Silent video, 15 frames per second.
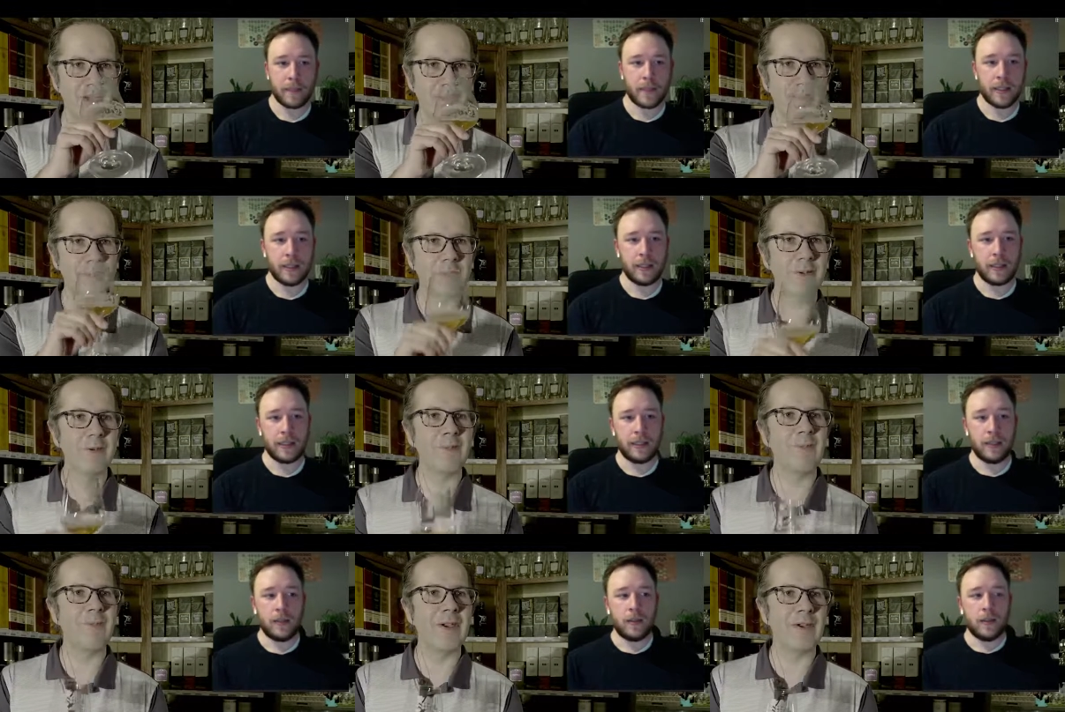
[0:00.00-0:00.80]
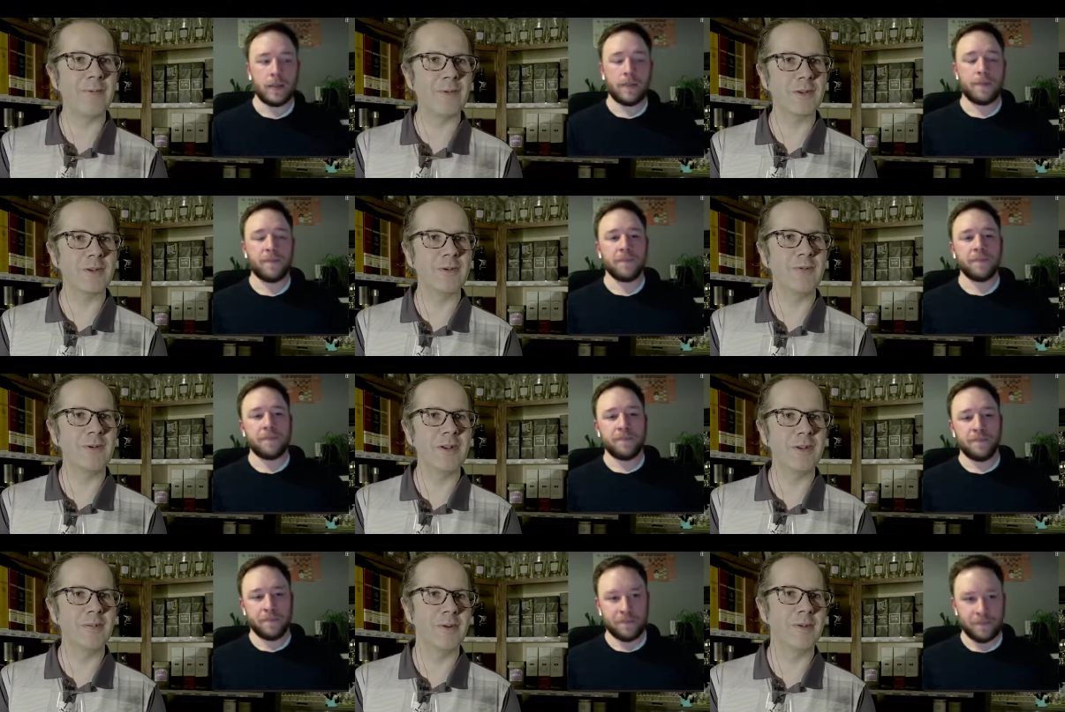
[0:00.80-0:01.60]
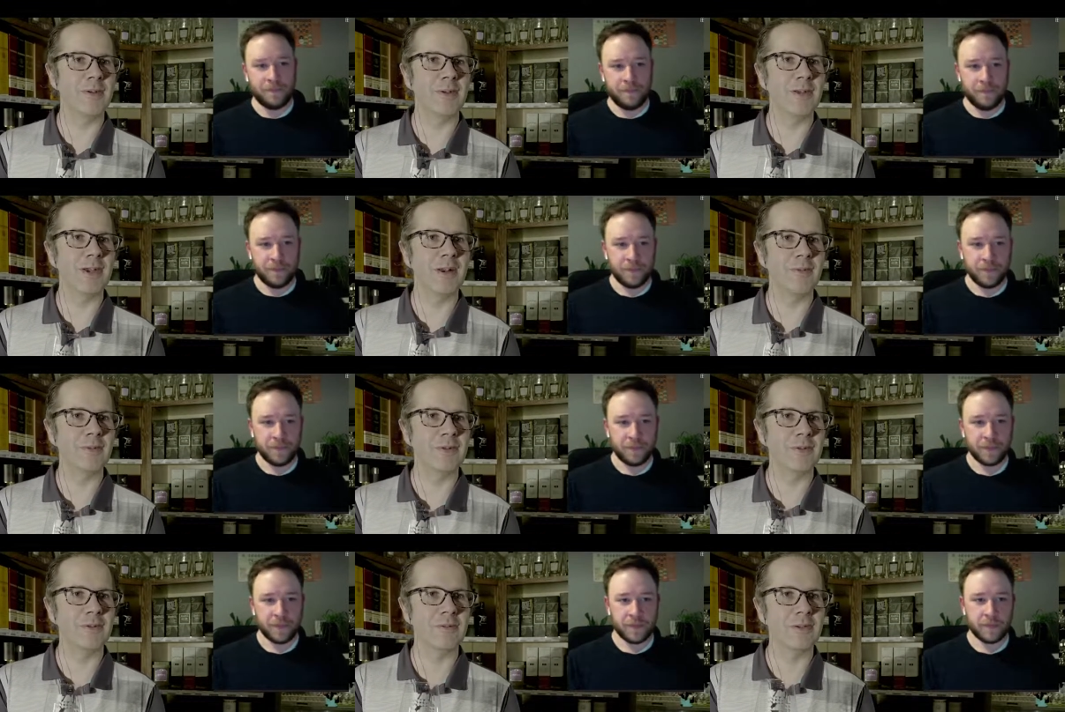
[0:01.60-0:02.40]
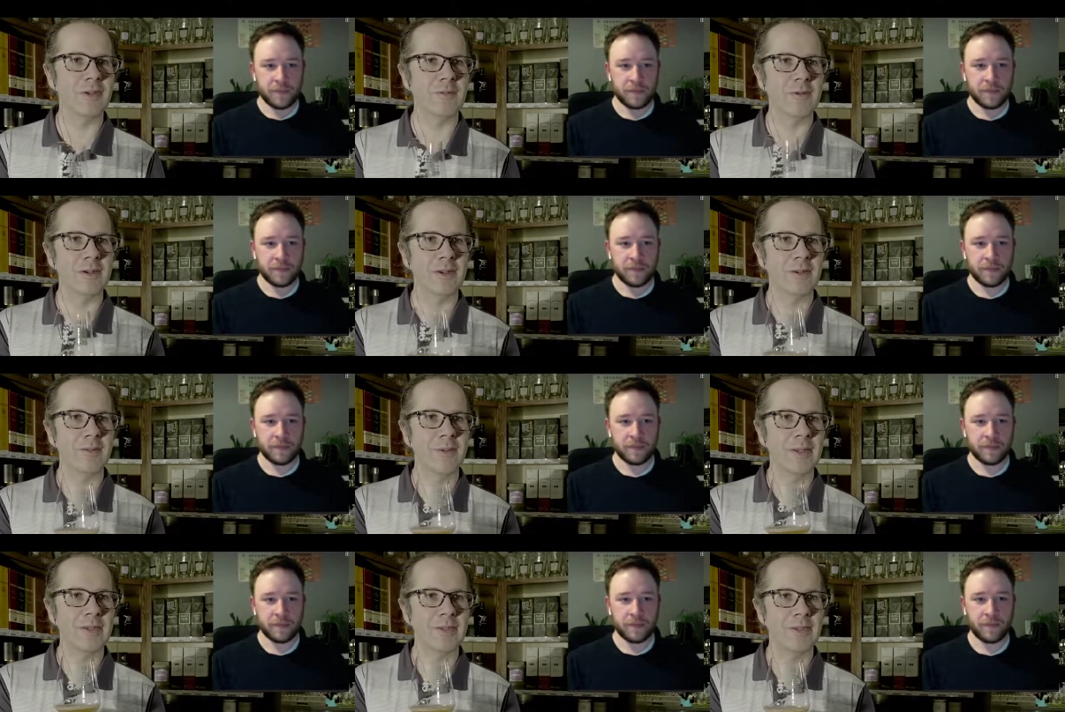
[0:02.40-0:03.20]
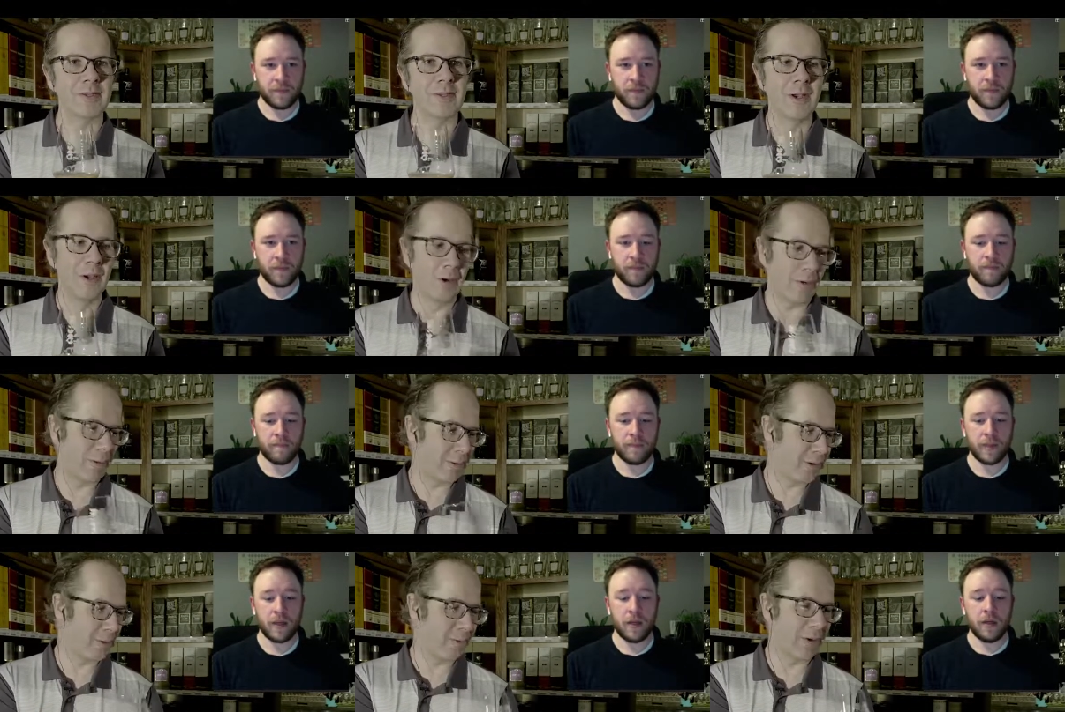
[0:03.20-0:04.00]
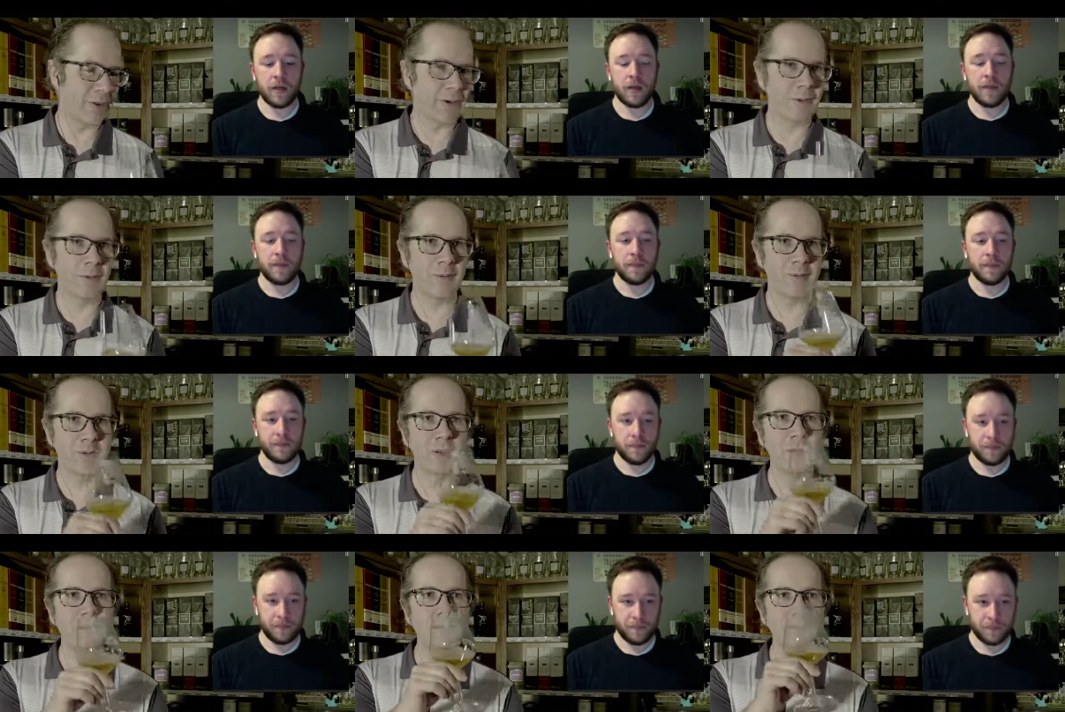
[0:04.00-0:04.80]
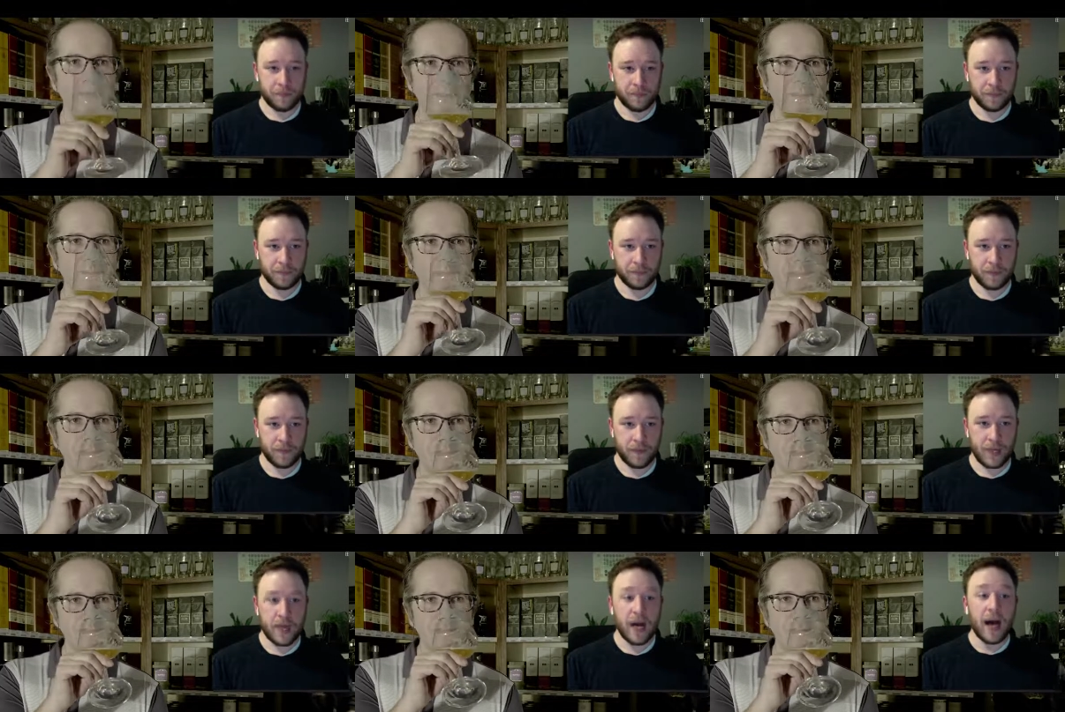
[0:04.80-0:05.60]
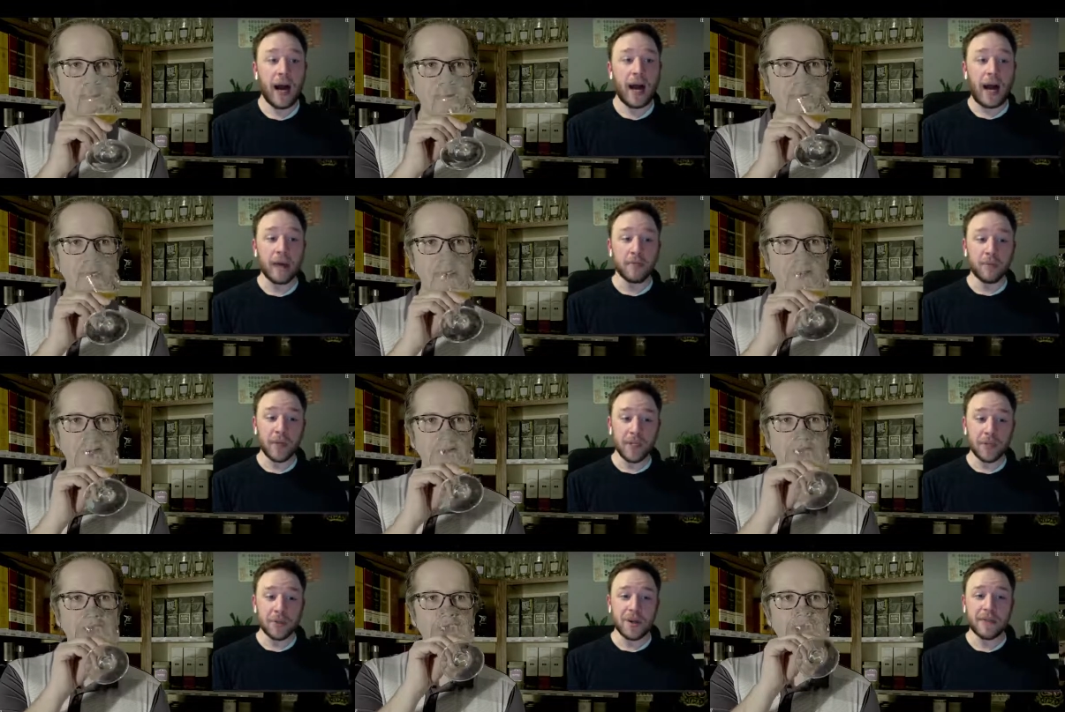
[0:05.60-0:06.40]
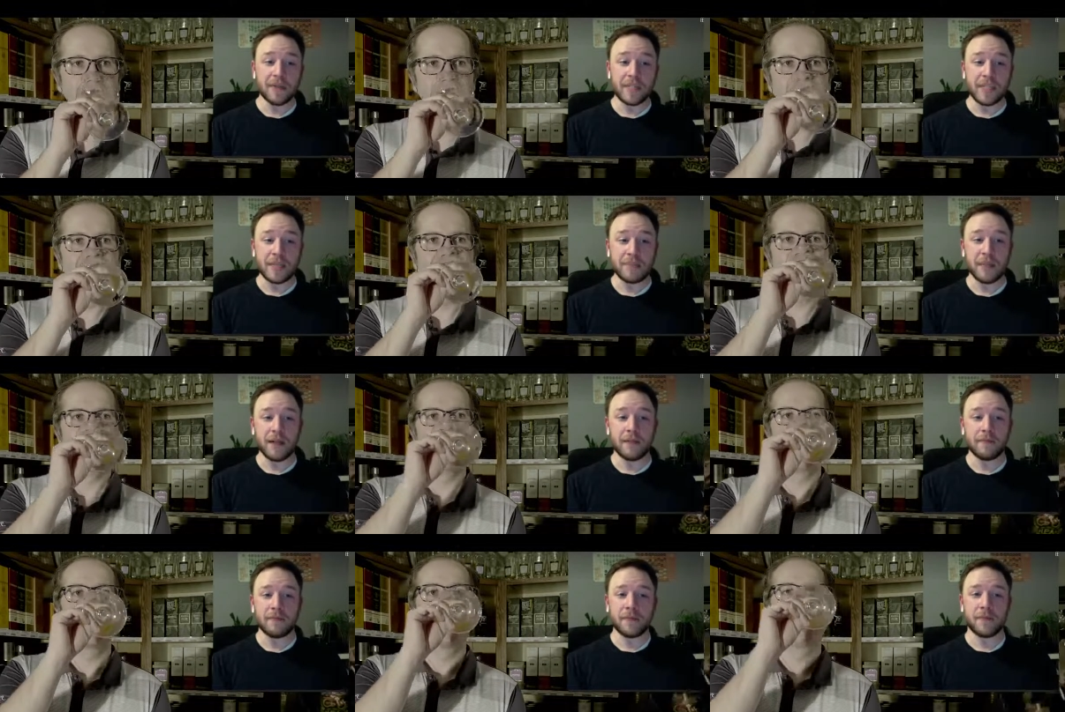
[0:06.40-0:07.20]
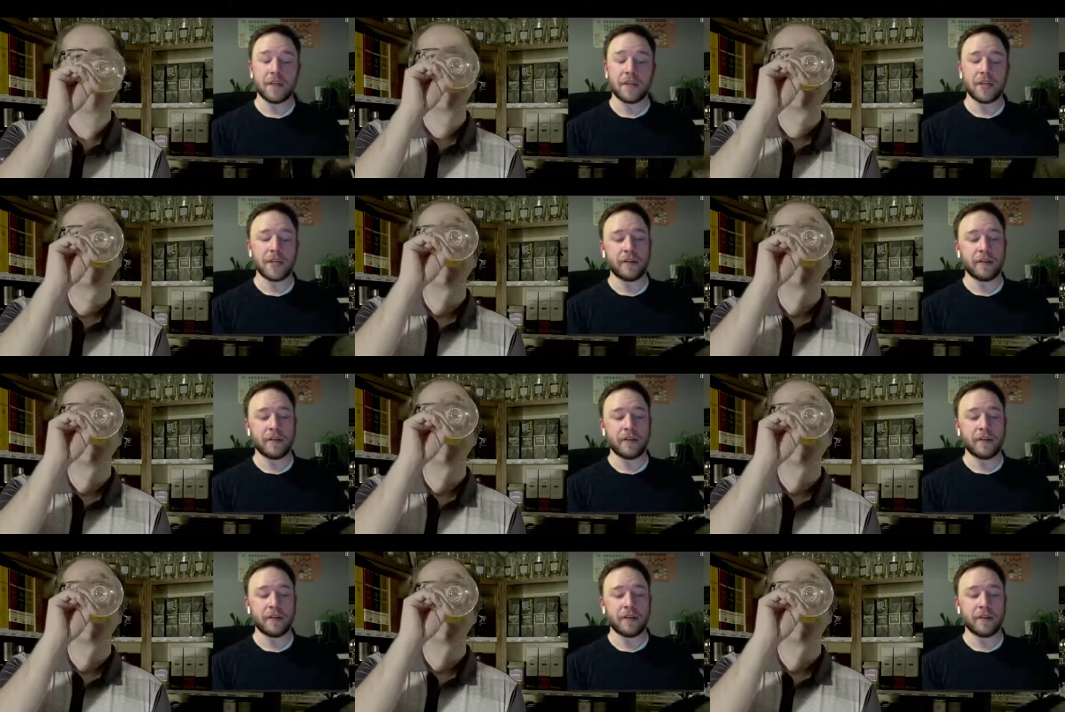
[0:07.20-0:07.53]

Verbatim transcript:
Speaker 1: What's your favorite Tofino beer that kind of returns on a regular basis? Or is it one of the cores?
Speaker 2: I, I really do have a deep love for